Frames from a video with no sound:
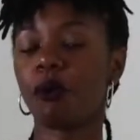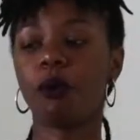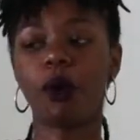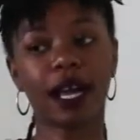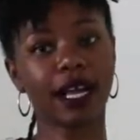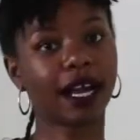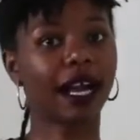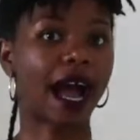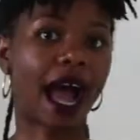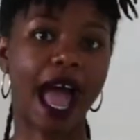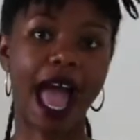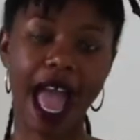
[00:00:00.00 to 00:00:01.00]
what
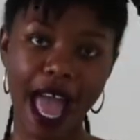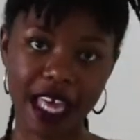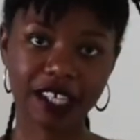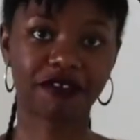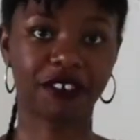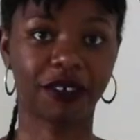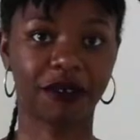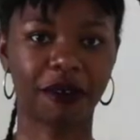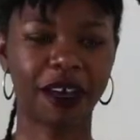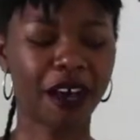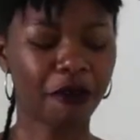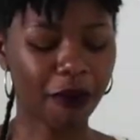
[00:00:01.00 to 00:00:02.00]
God has for you.
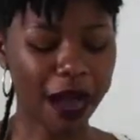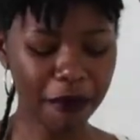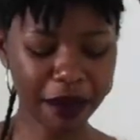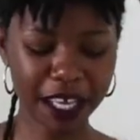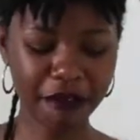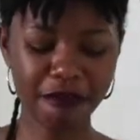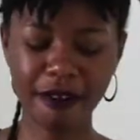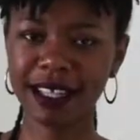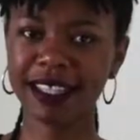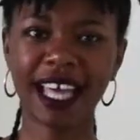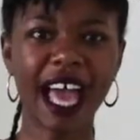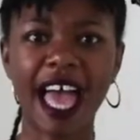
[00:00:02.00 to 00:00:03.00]
Why would he
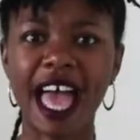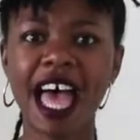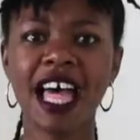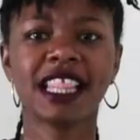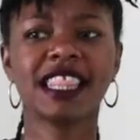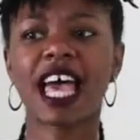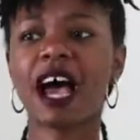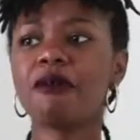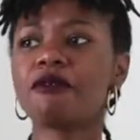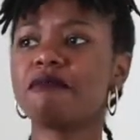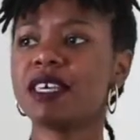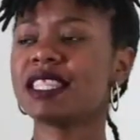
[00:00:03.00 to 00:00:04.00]
want that? That
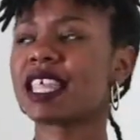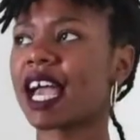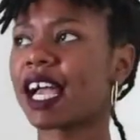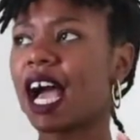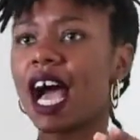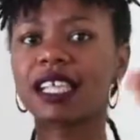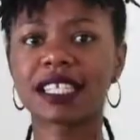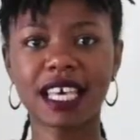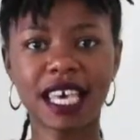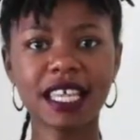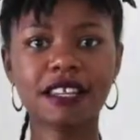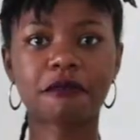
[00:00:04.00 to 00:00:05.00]
would mean that God's
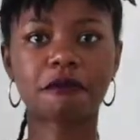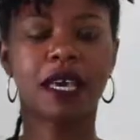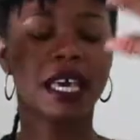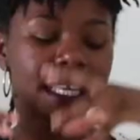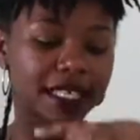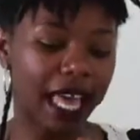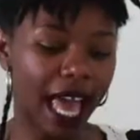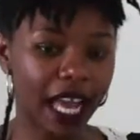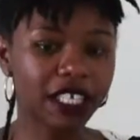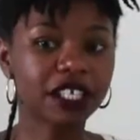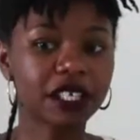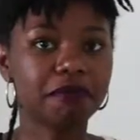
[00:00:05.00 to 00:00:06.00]
kingdom is
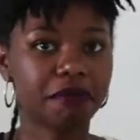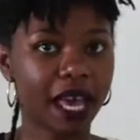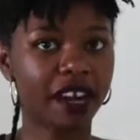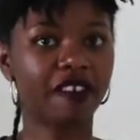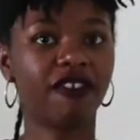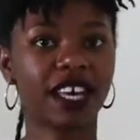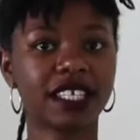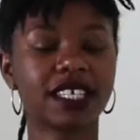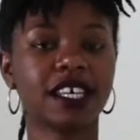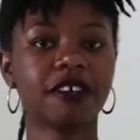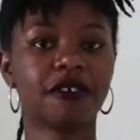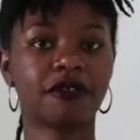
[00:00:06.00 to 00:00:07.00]
actually manifesting
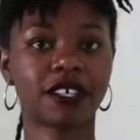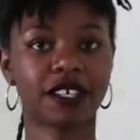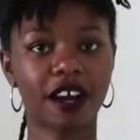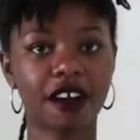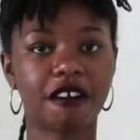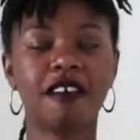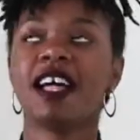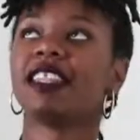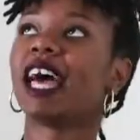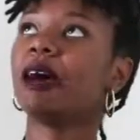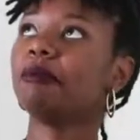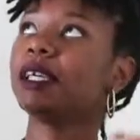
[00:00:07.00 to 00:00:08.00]
here on this earth.
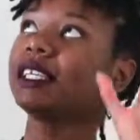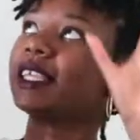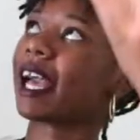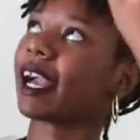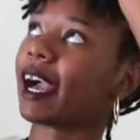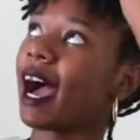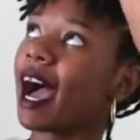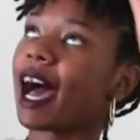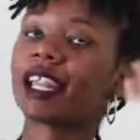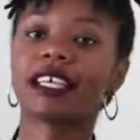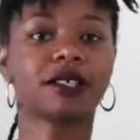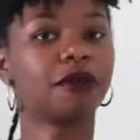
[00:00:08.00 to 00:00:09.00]
That means that
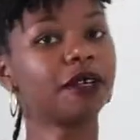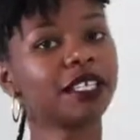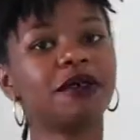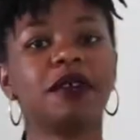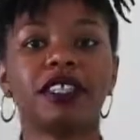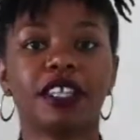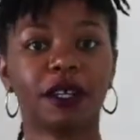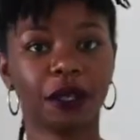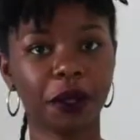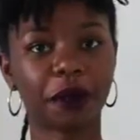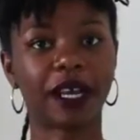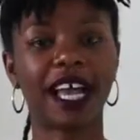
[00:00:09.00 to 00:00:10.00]
God is going to get the
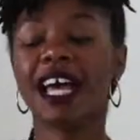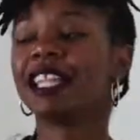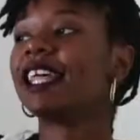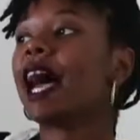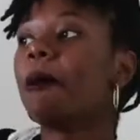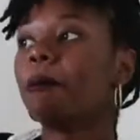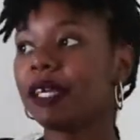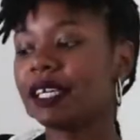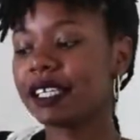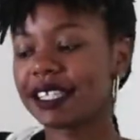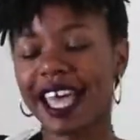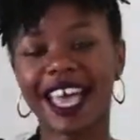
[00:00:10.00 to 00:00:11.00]
glory. That
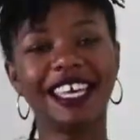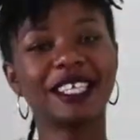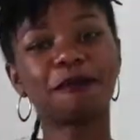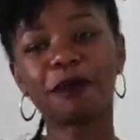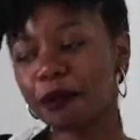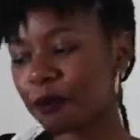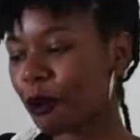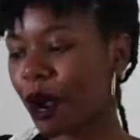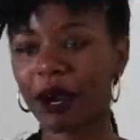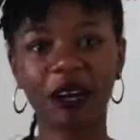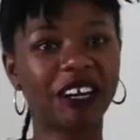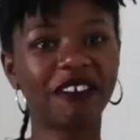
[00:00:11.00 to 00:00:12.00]
means that his people
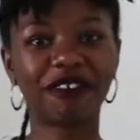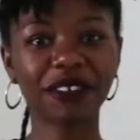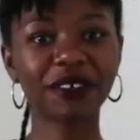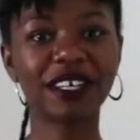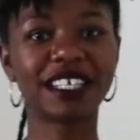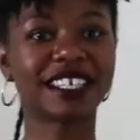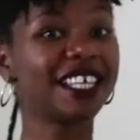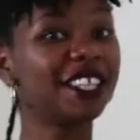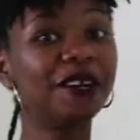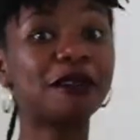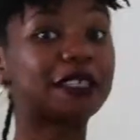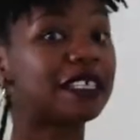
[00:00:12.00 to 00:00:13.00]
are going to flourish. And
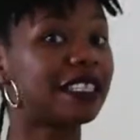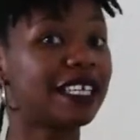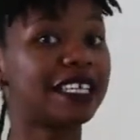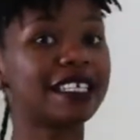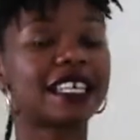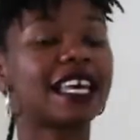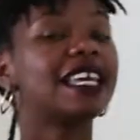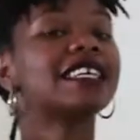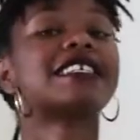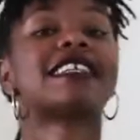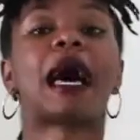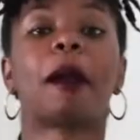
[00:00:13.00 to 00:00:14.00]
those are things that he
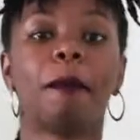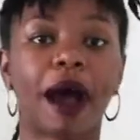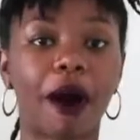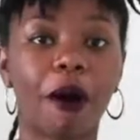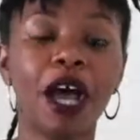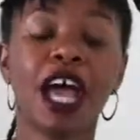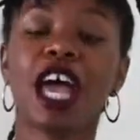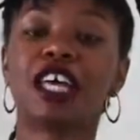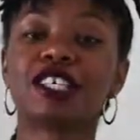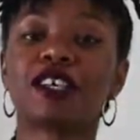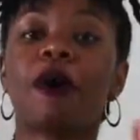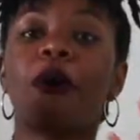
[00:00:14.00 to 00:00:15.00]
is not about.
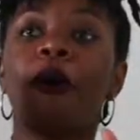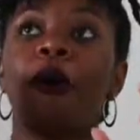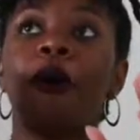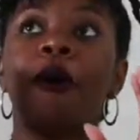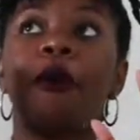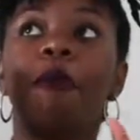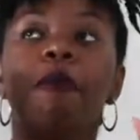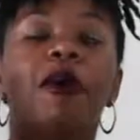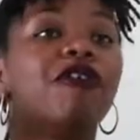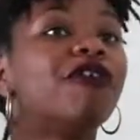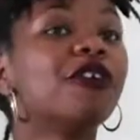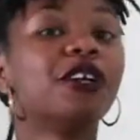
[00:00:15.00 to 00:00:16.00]
And so
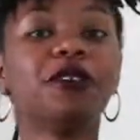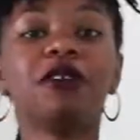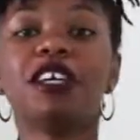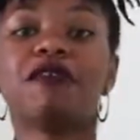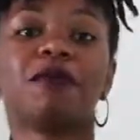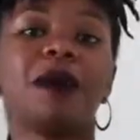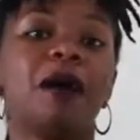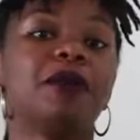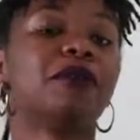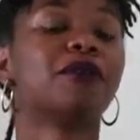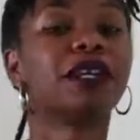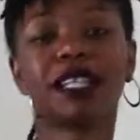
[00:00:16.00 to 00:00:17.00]
before you even
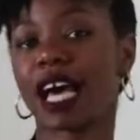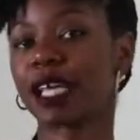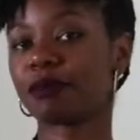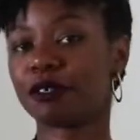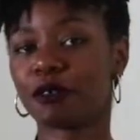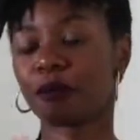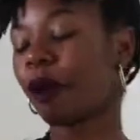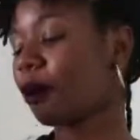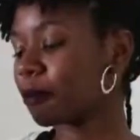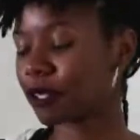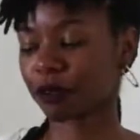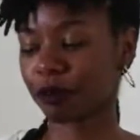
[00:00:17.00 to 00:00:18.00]
probably realize what your
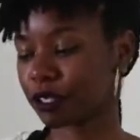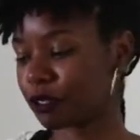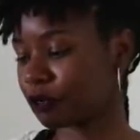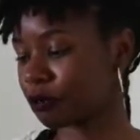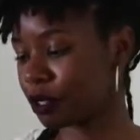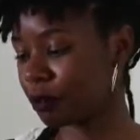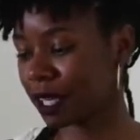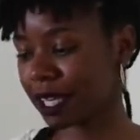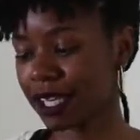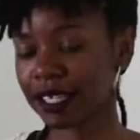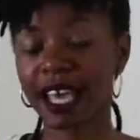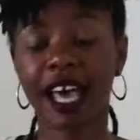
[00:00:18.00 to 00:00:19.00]
purpose or what your dream
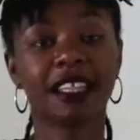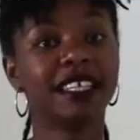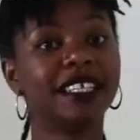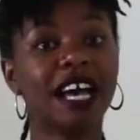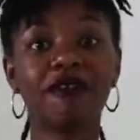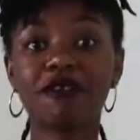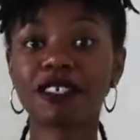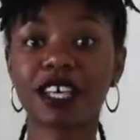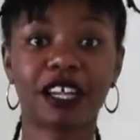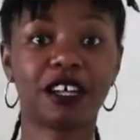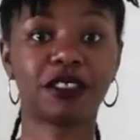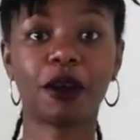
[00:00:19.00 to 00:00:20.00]
is, the devil is
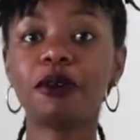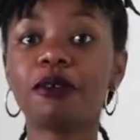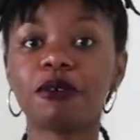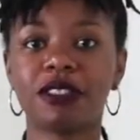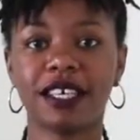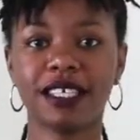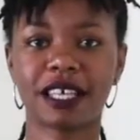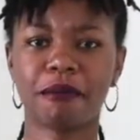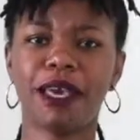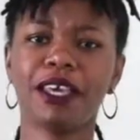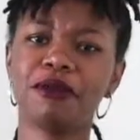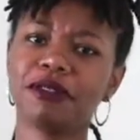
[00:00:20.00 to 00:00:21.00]
going to throw you things that
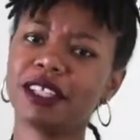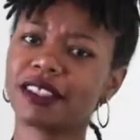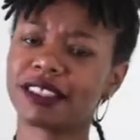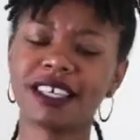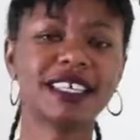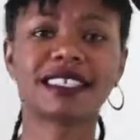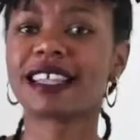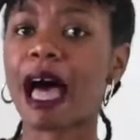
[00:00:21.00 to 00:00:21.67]
make you think that it's